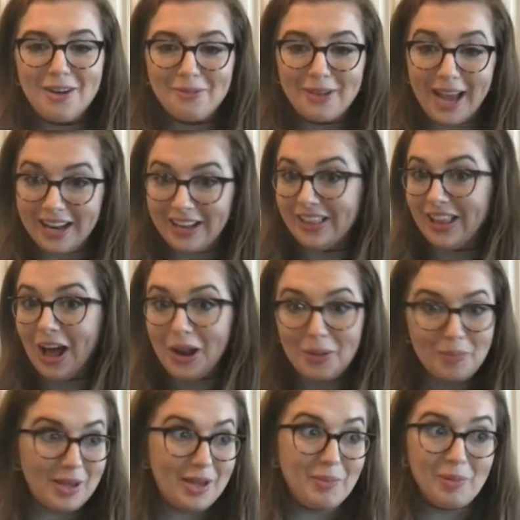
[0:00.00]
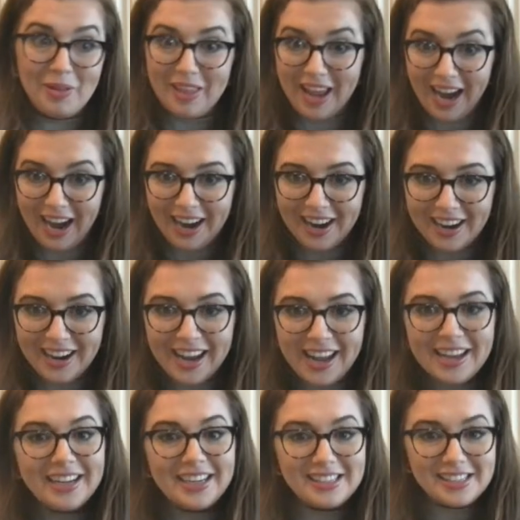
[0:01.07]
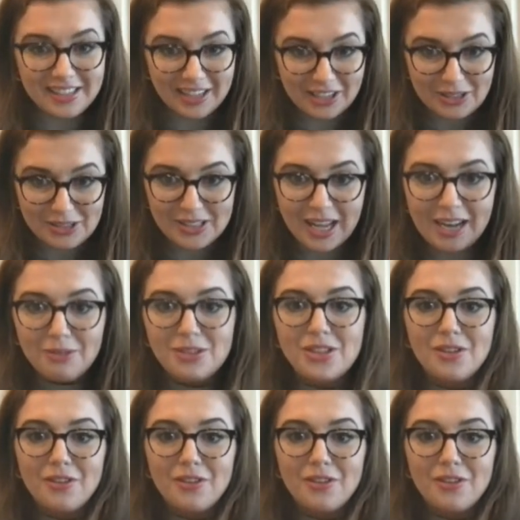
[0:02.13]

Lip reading: We had a lot of people there because, like you said, it was the